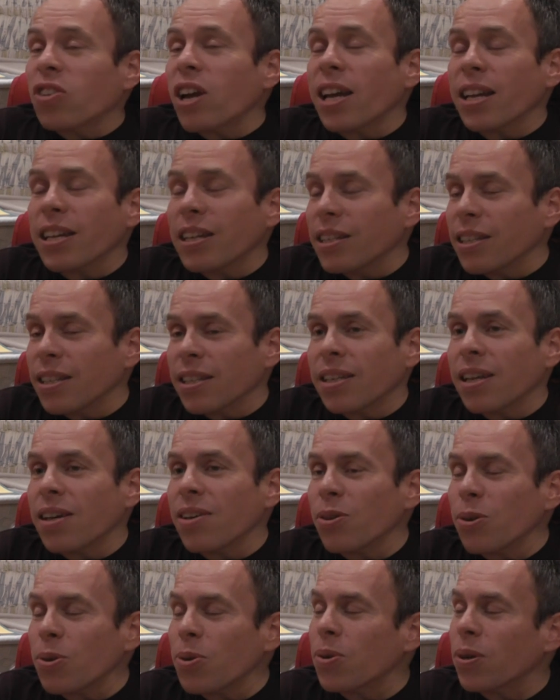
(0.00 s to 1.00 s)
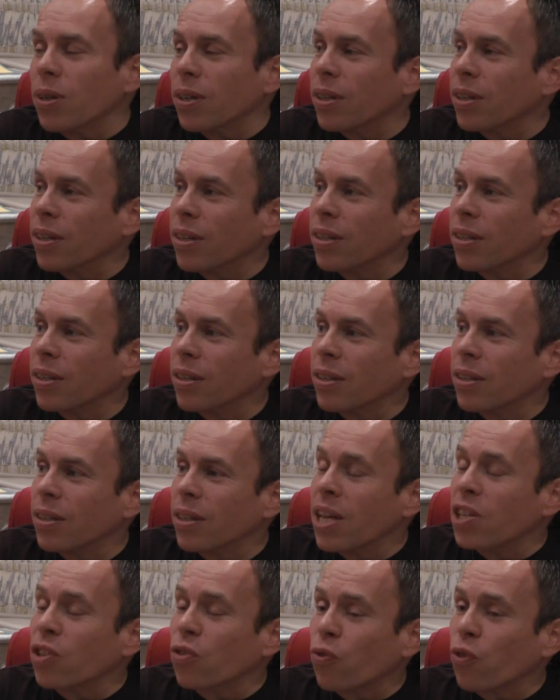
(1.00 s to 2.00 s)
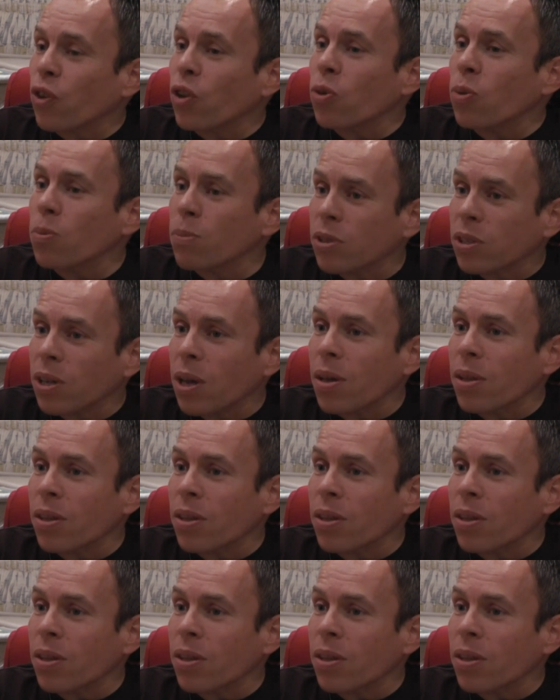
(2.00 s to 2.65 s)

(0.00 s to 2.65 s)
dragons, no. There's films